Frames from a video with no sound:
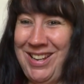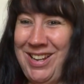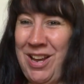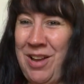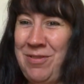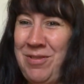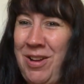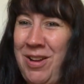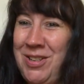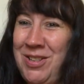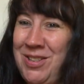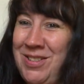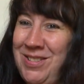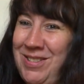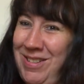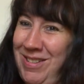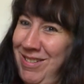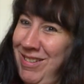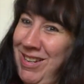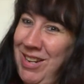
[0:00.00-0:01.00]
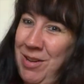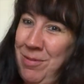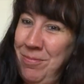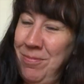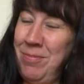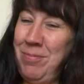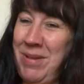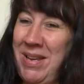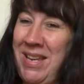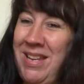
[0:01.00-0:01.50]
of like just,
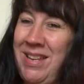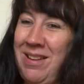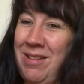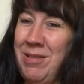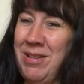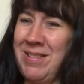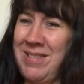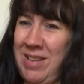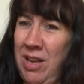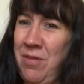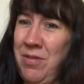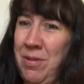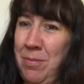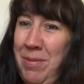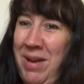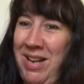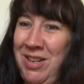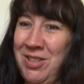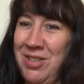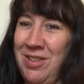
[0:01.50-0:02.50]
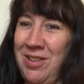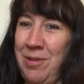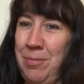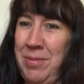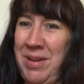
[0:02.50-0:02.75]
being self-compassionate,